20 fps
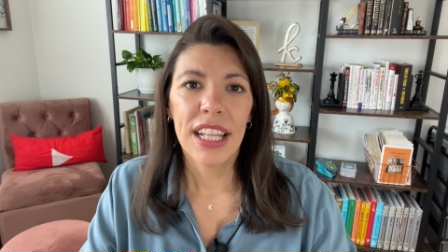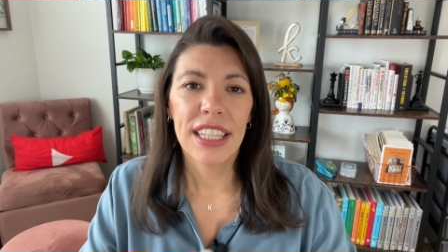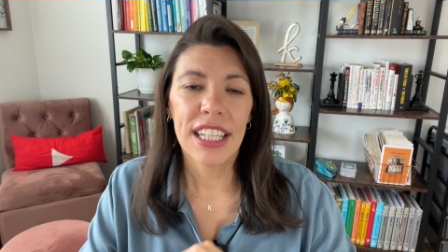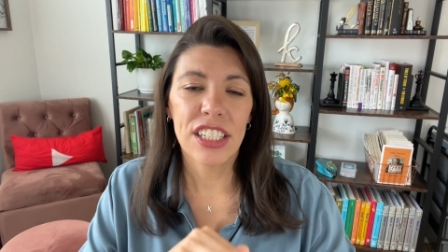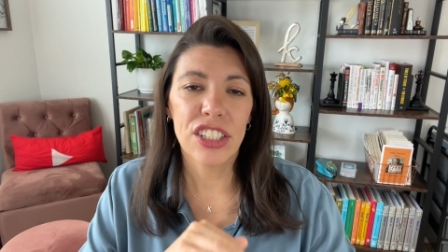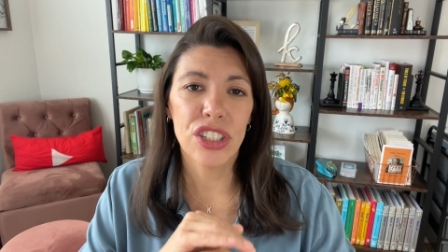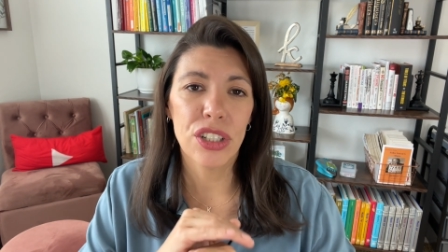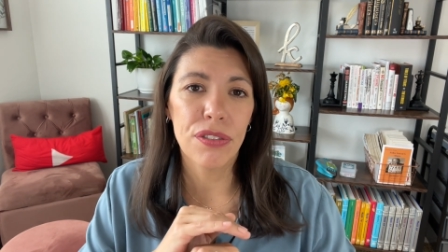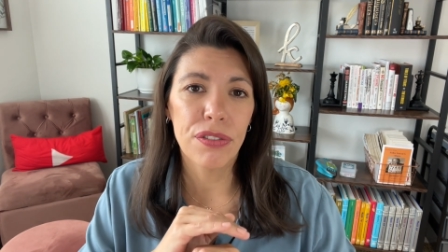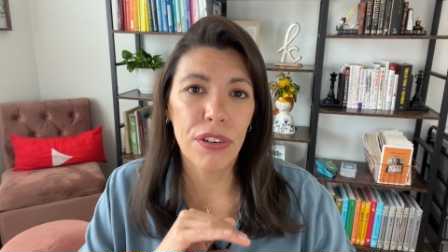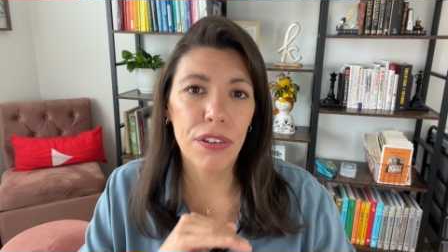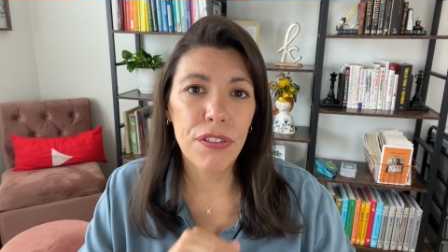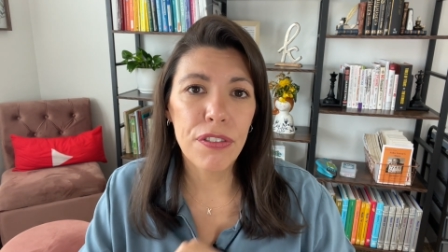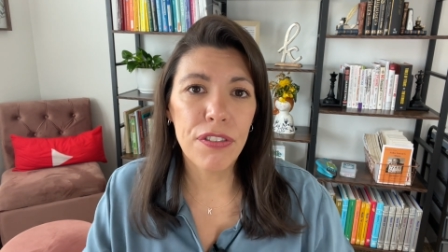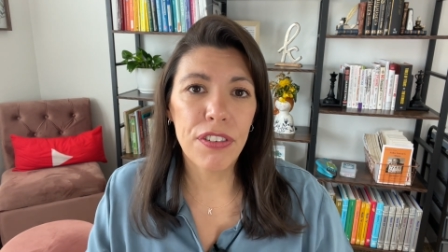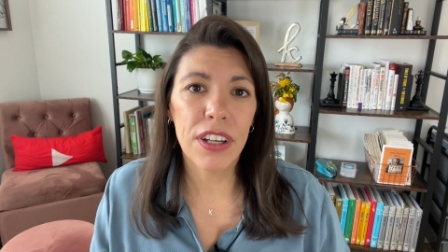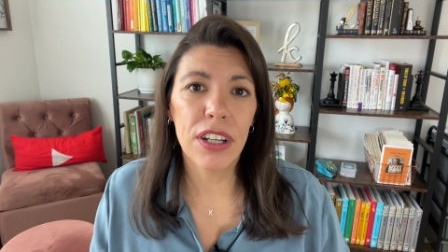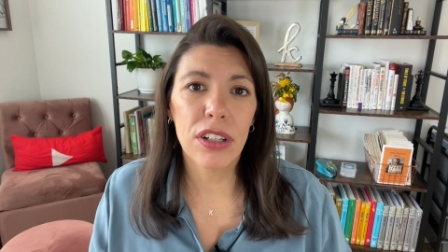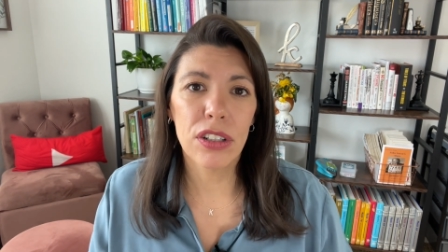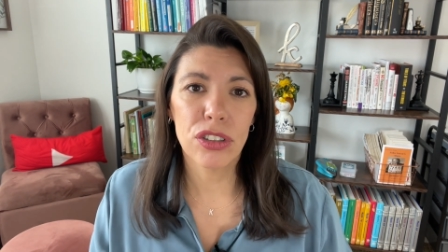she
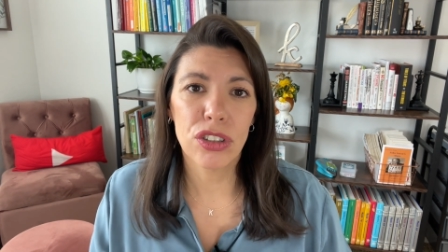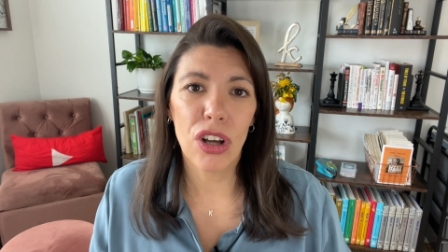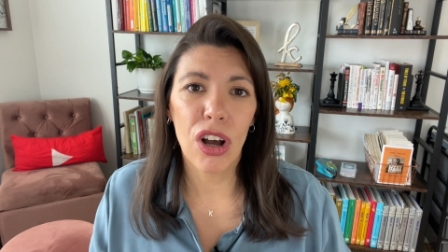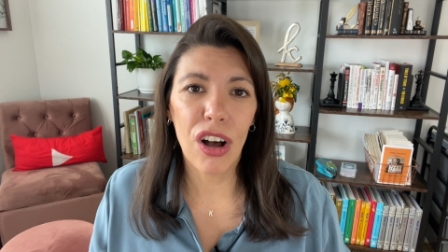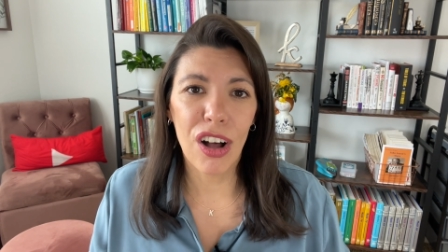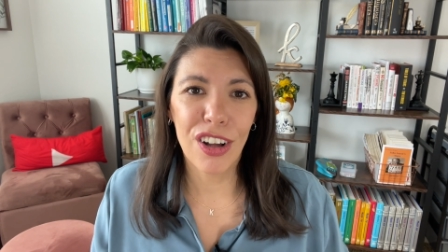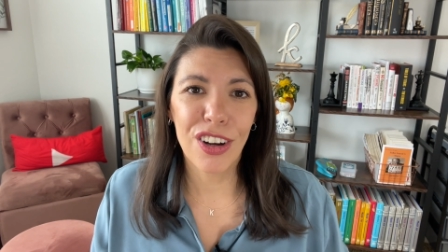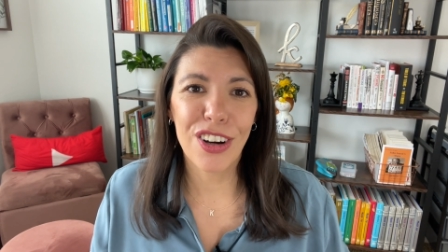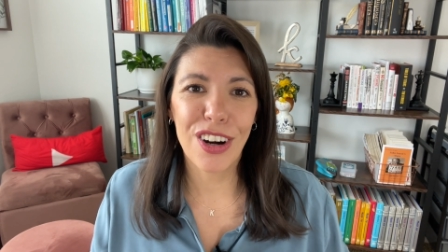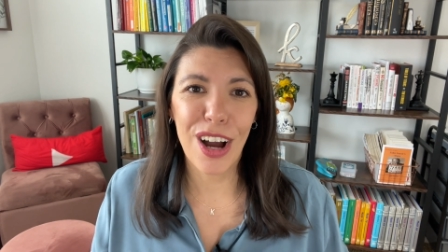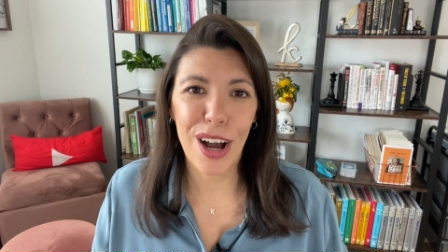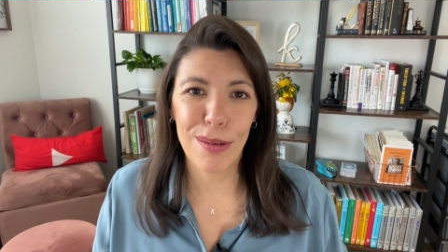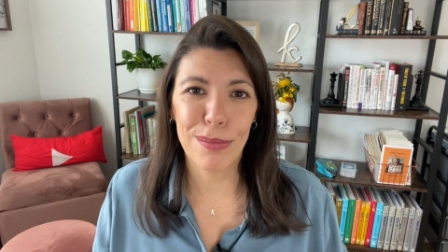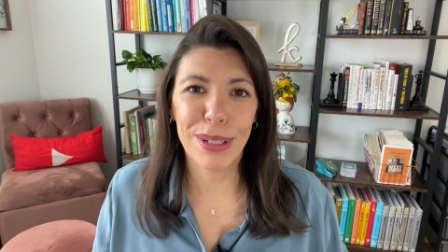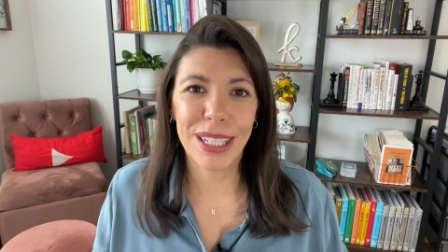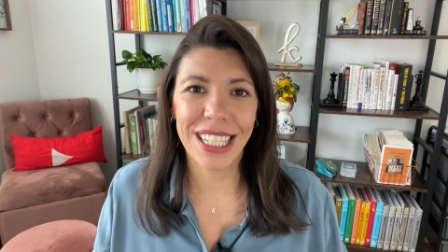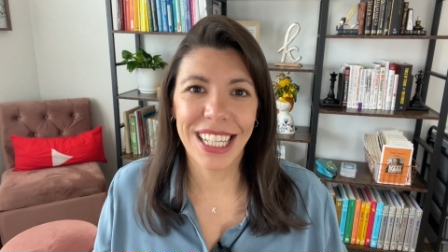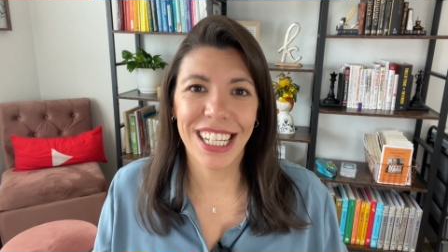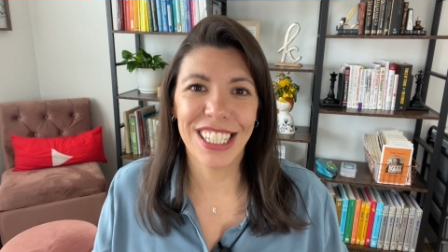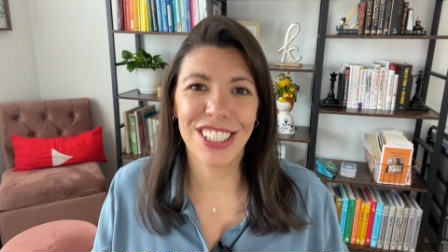fulfilled all her
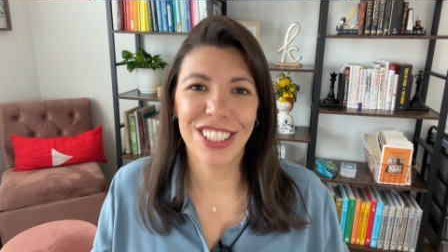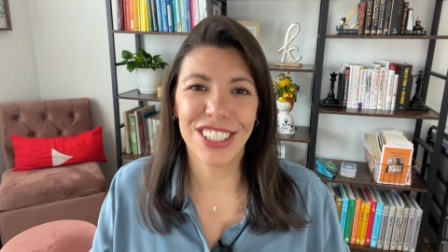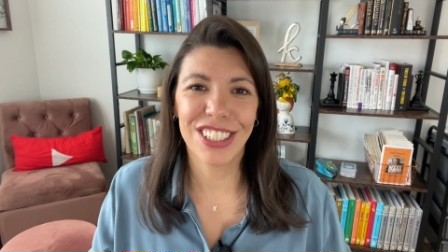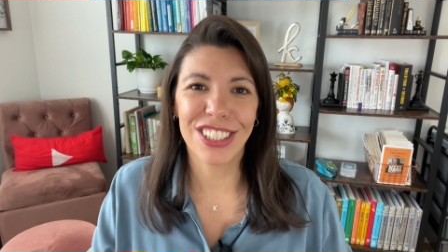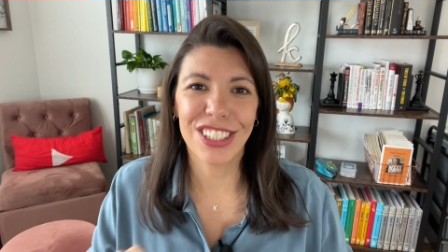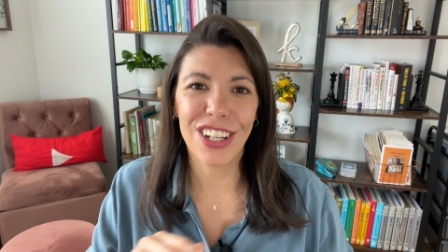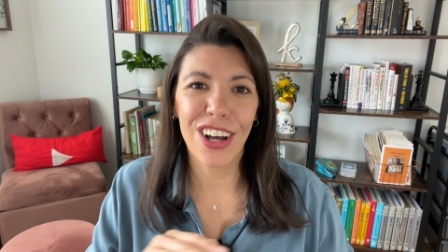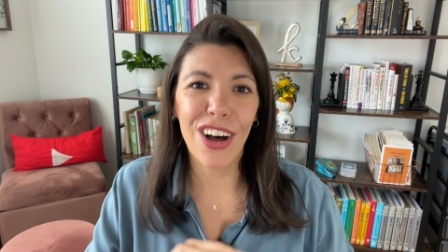obligations,